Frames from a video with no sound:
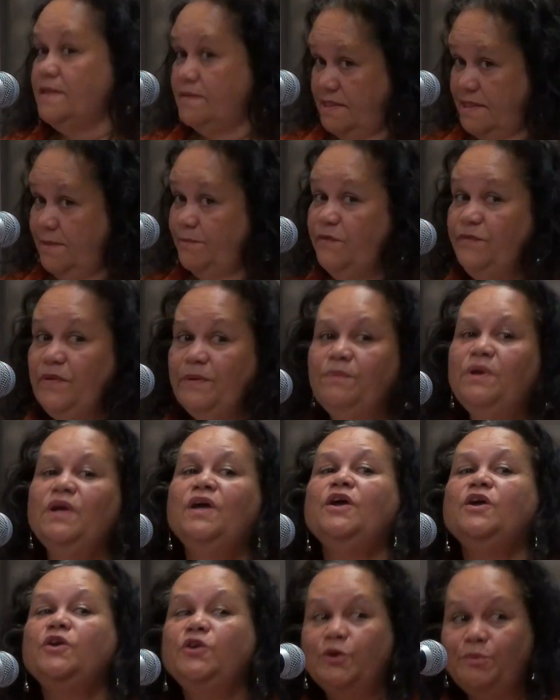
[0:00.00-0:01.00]
and some of them
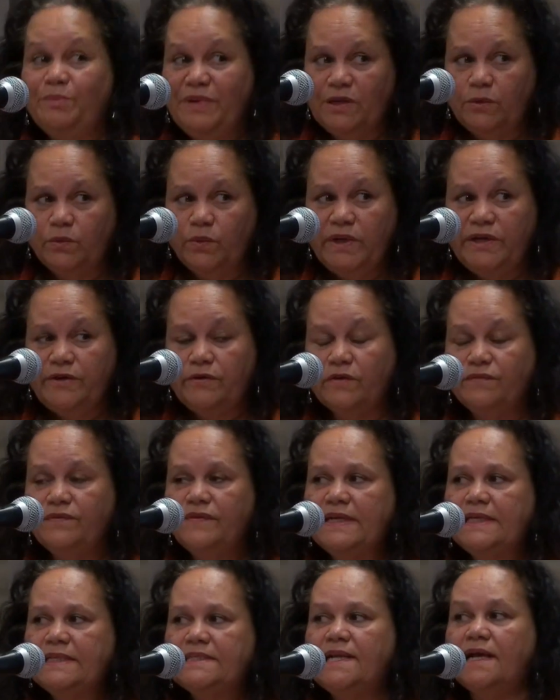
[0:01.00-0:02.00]
you'd be aware of,
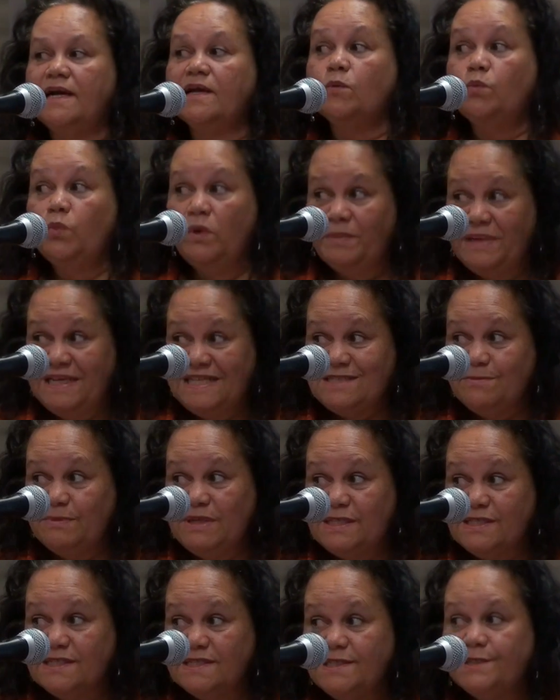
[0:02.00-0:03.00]
things like women's
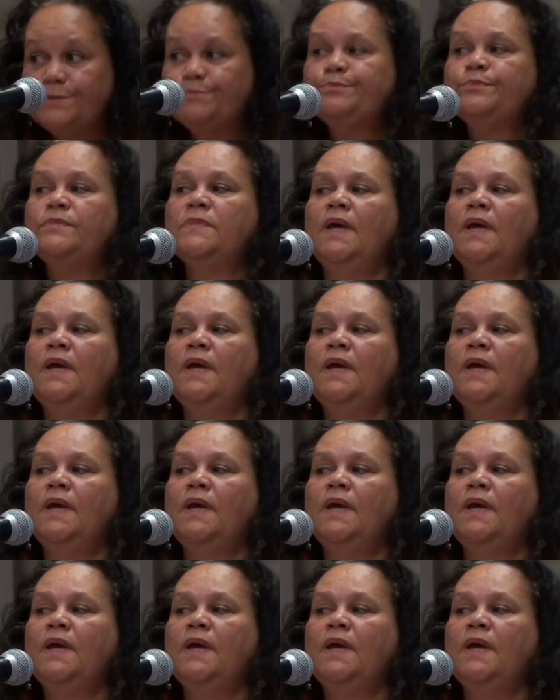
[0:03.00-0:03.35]
business,